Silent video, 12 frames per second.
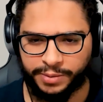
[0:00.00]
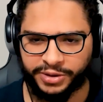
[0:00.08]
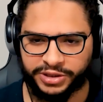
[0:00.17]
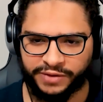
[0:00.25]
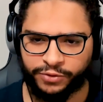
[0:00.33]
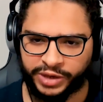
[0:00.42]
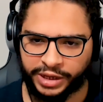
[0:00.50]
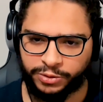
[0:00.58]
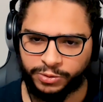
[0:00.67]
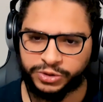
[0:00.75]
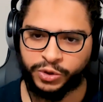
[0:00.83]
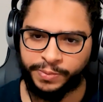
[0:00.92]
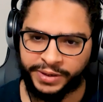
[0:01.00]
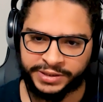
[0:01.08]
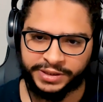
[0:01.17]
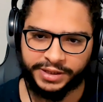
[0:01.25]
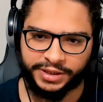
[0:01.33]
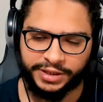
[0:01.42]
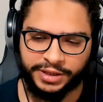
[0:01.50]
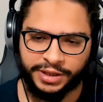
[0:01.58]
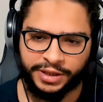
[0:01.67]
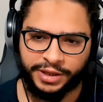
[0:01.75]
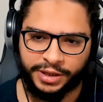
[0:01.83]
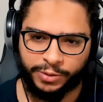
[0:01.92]
But if you can use complex data
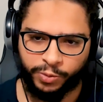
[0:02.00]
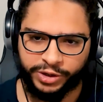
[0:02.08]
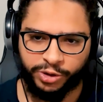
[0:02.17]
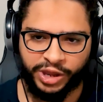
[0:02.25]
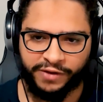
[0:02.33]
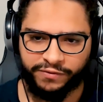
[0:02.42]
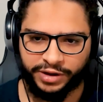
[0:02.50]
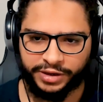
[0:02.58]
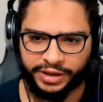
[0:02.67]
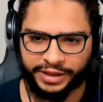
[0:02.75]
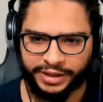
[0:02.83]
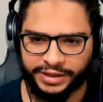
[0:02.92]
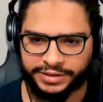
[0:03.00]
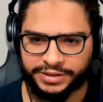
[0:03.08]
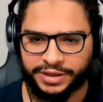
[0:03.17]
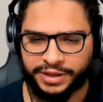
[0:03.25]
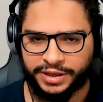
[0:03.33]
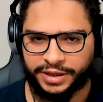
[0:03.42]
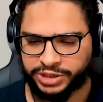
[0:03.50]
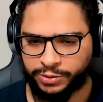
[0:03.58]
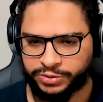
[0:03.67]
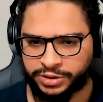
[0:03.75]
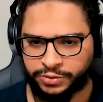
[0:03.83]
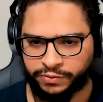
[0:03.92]
where you have like at least
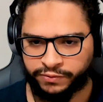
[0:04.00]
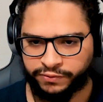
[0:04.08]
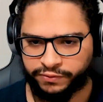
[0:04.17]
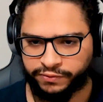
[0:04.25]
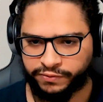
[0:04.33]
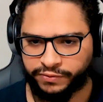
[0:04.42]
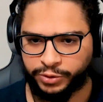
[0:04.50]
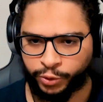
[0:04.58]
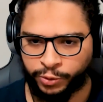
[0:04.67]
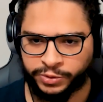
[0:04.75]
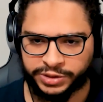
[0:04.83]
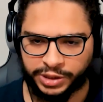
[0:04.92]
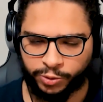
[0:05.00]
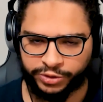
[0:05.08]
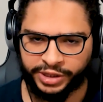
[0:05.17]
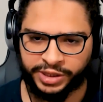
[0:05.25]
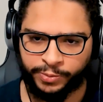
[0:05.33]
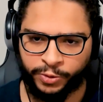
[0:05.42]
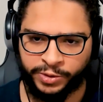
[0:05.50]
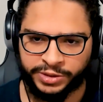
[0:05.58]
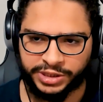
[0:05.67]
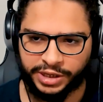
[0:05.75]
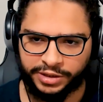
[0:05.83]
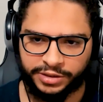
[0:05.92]
thousands of rows or data points
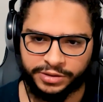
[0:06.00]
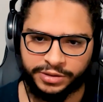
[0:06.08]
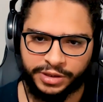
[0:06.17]
and